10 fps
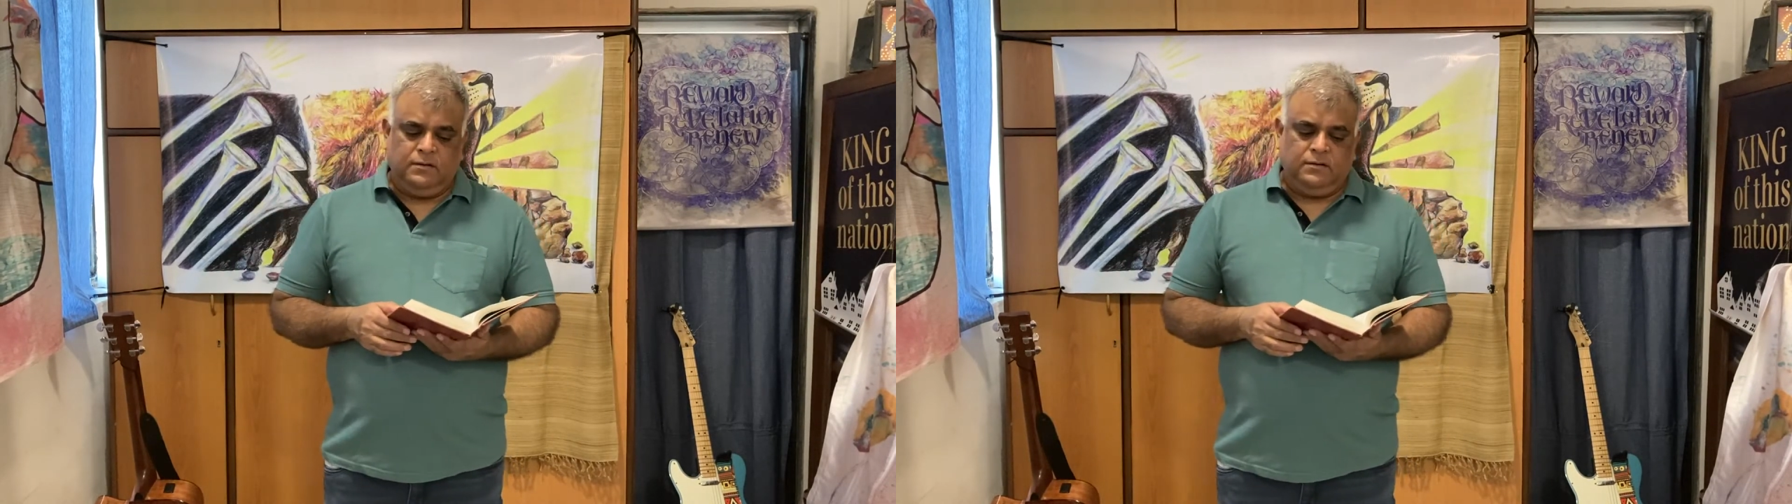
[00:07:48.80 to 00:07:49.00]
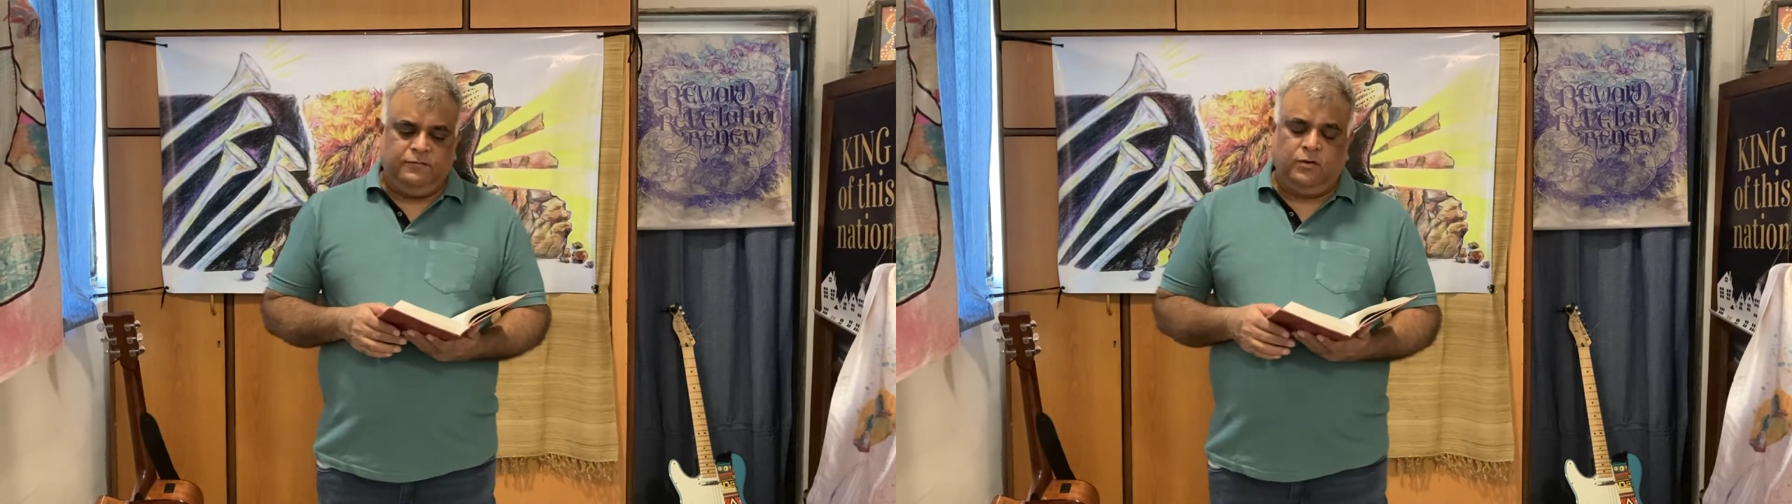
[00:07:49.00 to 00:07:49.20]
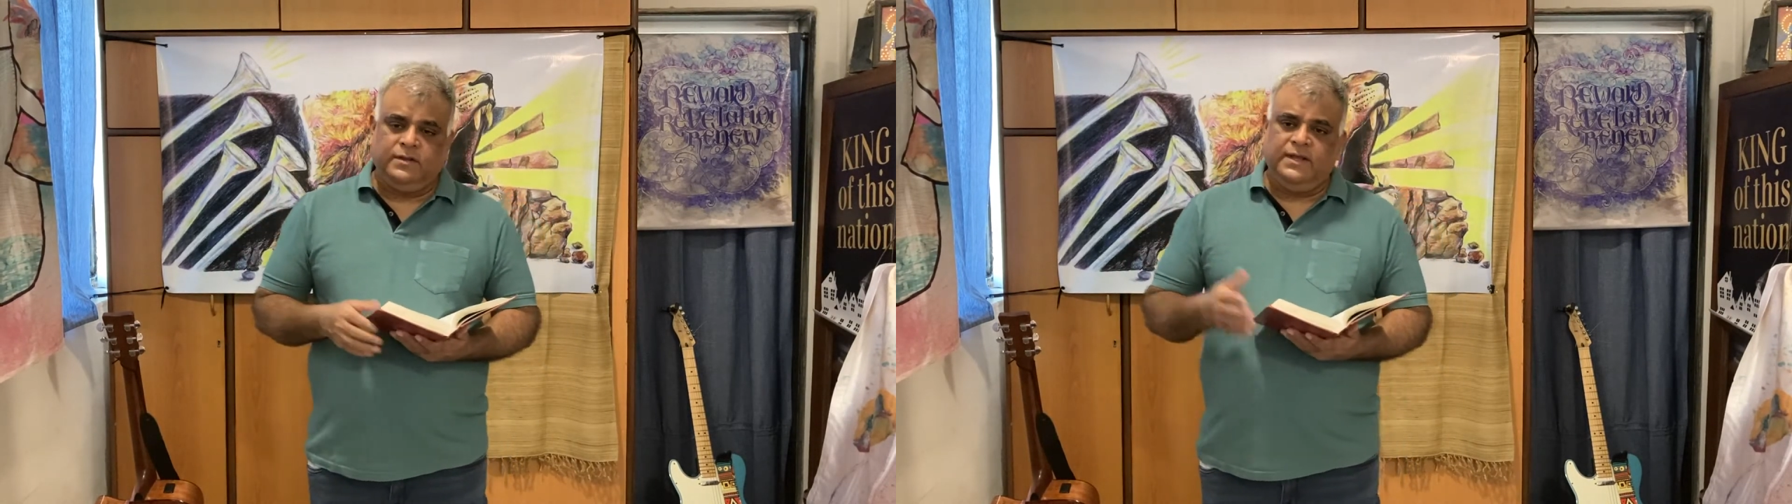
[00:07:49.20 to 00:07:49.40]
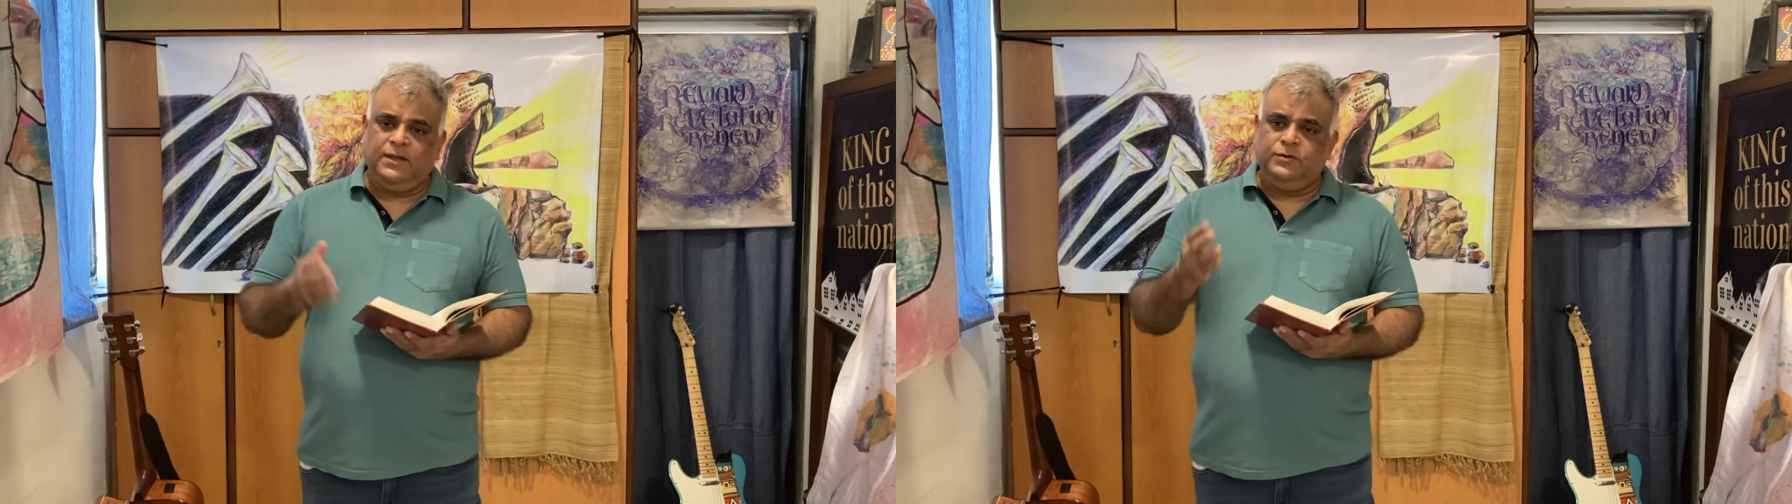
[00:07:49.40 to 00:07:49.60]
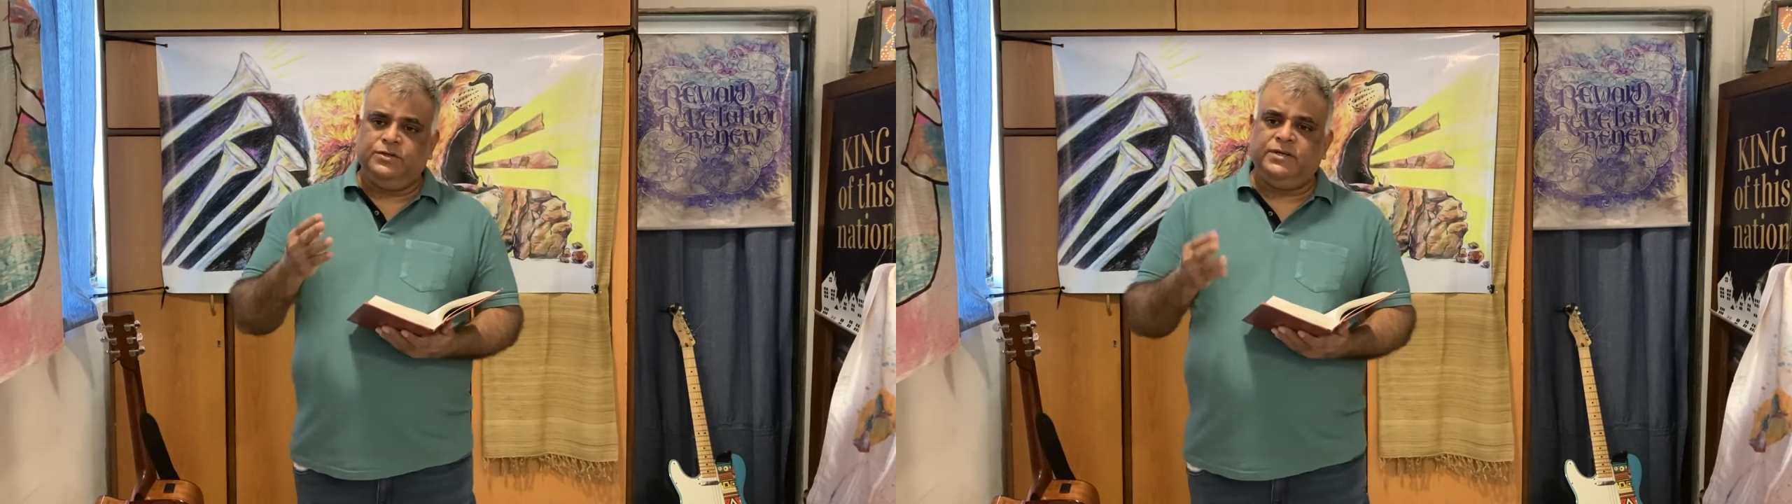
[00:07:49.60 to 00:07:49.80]
Four things I
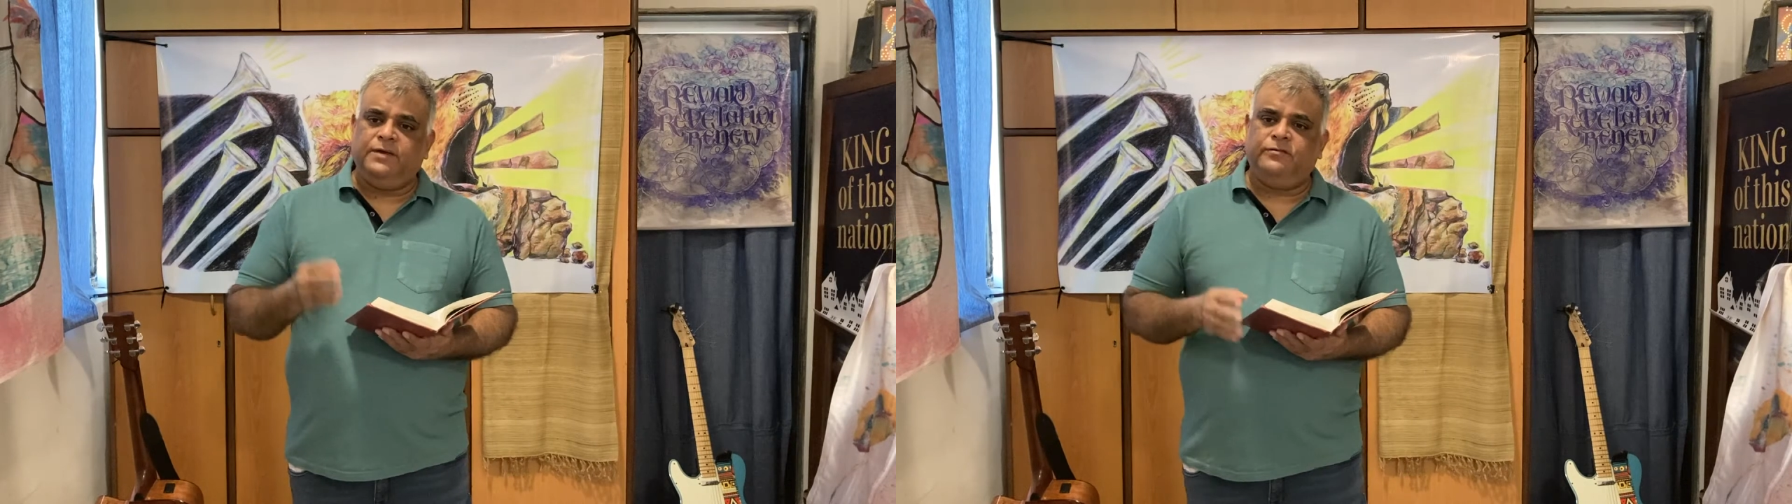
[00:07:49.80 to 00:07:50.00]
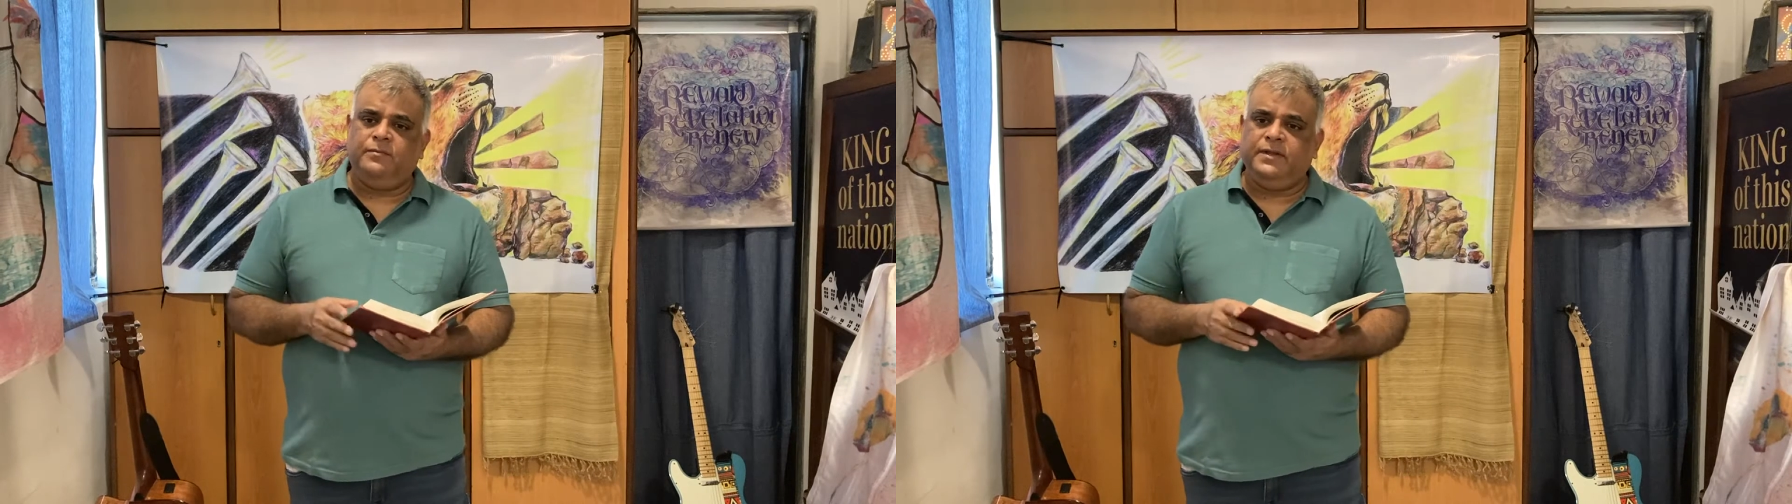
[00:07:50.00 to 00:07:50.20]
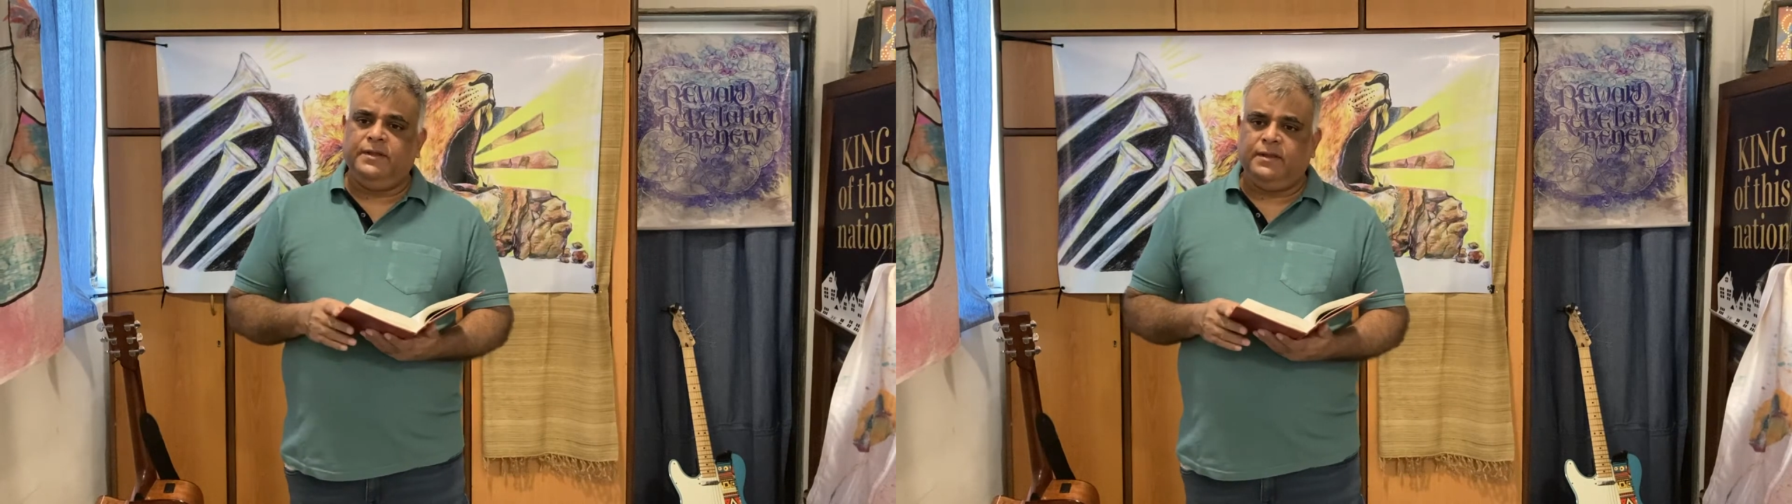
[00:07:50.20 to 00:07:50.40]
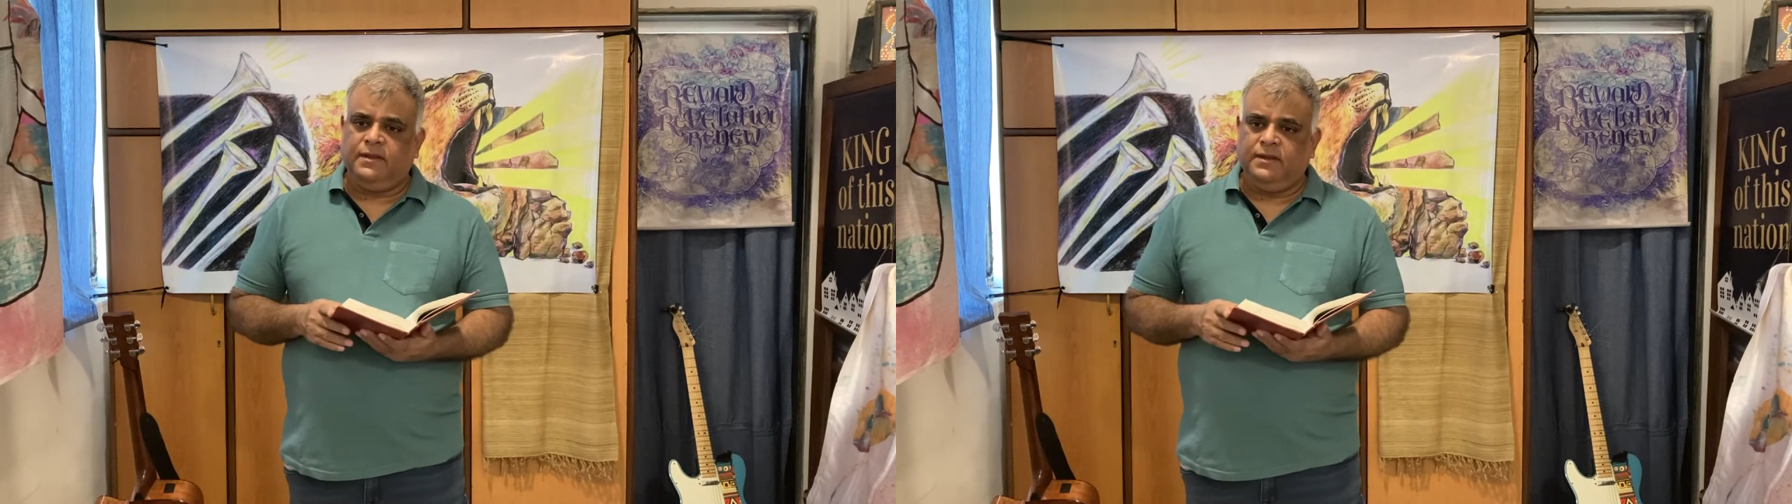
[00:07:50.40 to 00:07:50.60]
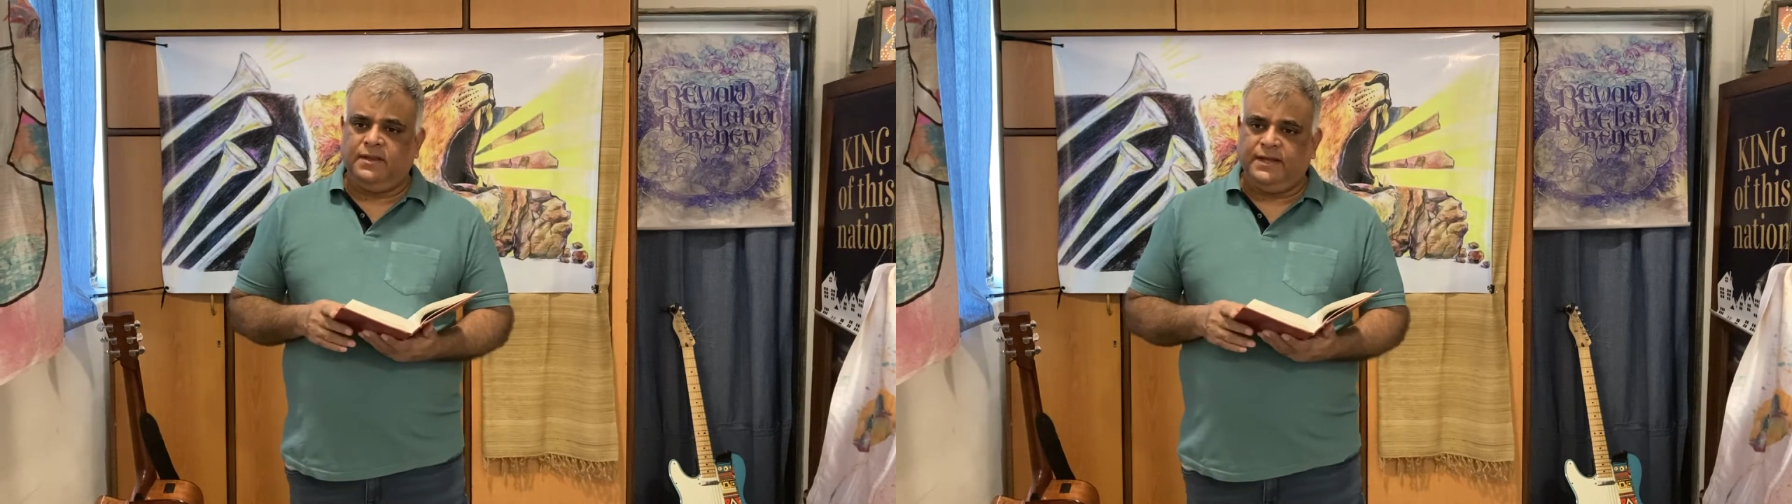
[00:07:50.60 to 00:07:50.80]
want to share from this
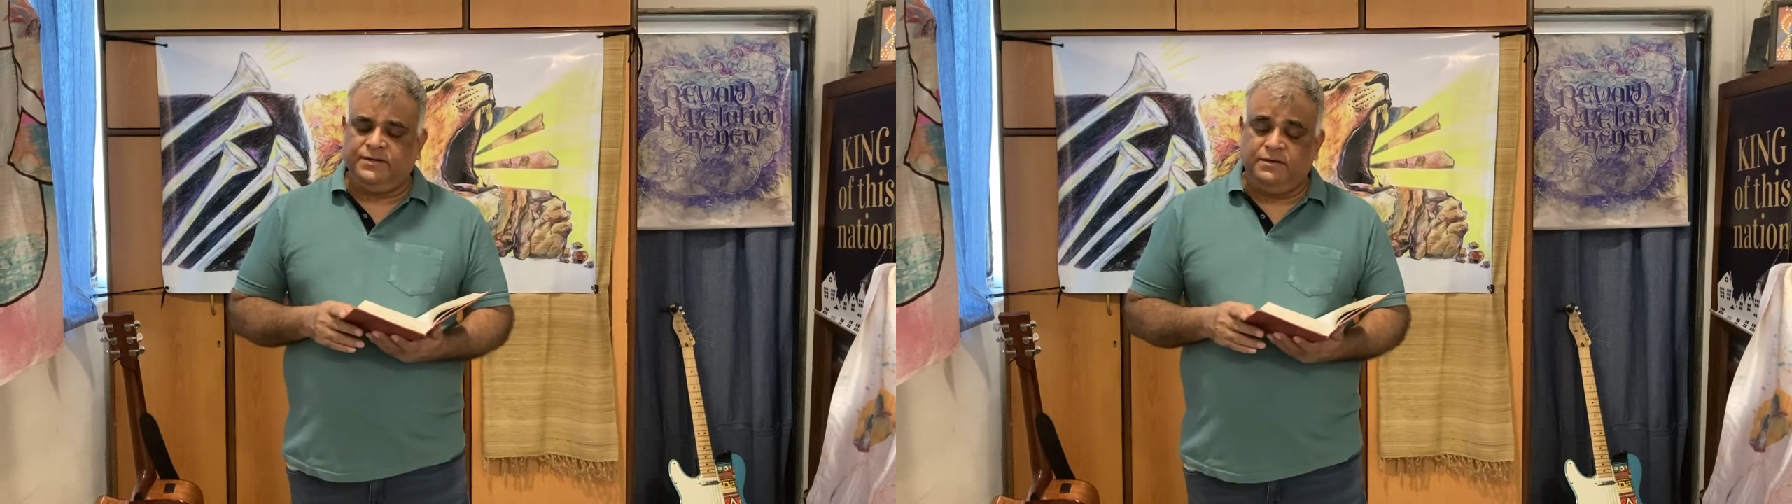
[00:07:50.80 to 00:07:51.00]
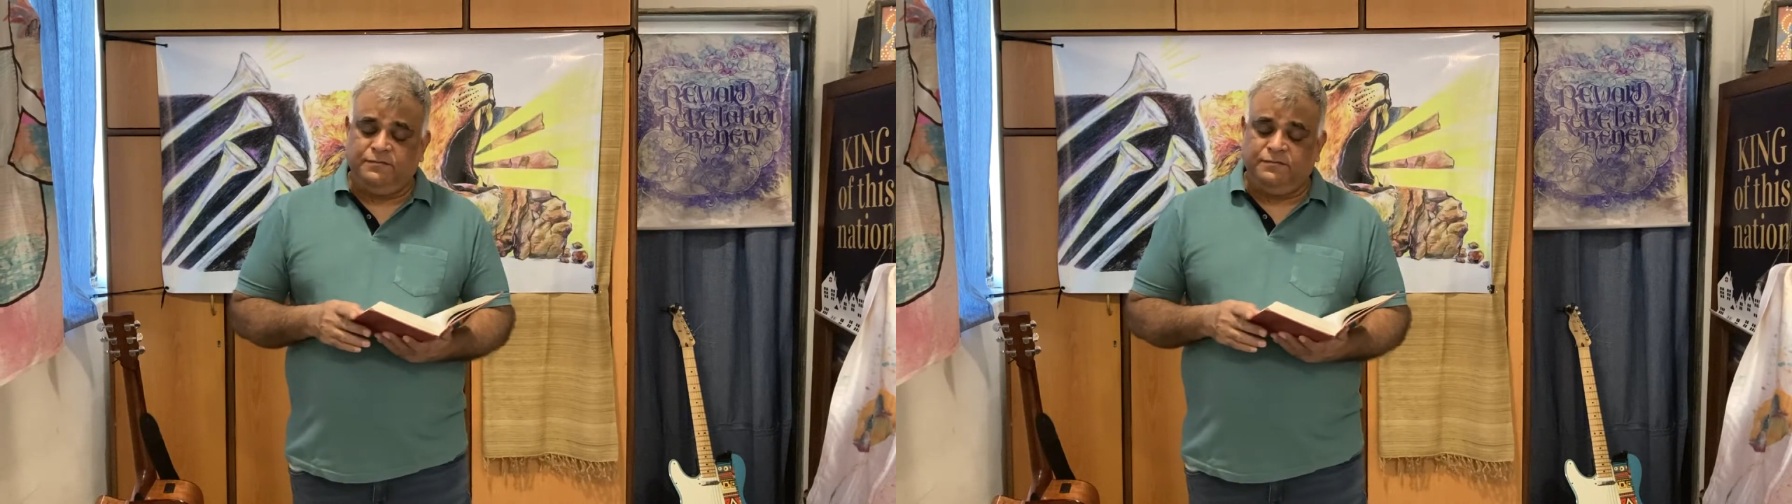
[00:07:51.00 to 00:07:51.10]
section.